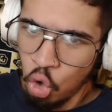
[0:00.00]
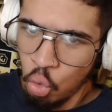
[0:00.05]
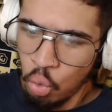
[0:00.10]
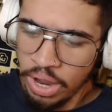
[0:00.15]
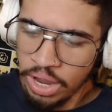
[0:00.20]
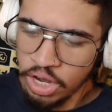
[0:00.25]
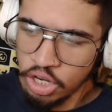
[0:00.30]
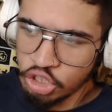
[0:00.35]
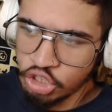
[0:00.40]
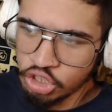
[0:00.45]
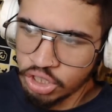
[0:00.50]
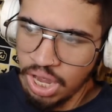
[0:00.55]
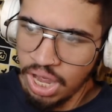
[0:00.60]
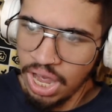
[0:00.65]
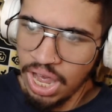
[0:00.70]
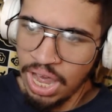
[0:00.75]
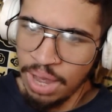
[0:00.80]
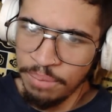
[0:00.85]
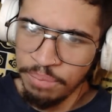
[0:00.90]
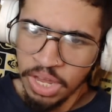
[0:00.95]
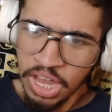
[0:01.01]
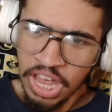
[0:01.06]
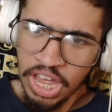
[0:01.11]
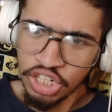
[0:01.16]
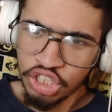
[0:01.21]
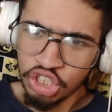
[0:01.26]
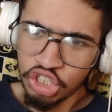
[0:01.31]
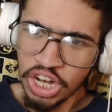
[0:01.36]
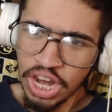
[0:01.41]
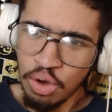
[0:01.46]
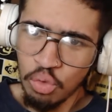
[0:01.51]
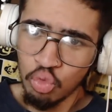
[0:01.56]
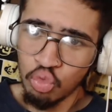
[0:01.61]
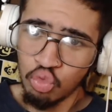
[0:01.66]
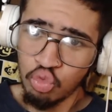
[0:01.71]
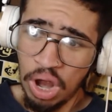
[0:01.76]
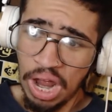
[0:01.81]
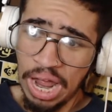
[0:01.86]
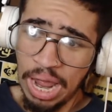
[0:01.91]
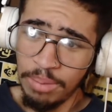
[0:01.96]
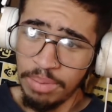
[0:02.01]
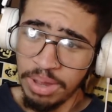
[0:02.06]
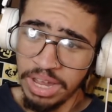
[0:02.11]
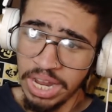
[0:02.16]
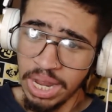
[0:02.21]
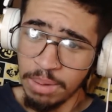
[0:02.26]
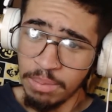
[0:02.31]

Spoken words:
Wait, is she robbing